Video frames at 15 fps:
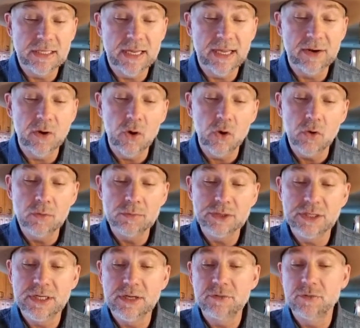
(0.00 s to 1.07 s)
at home
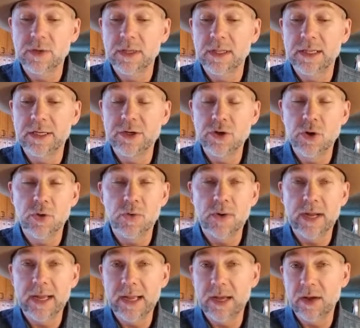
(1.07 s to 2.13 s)
she didn't really know
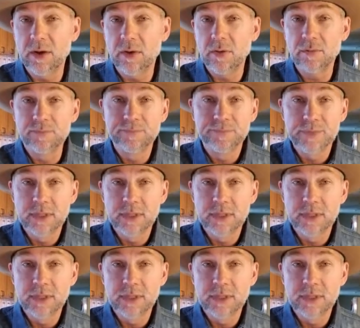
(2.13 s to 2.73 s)
how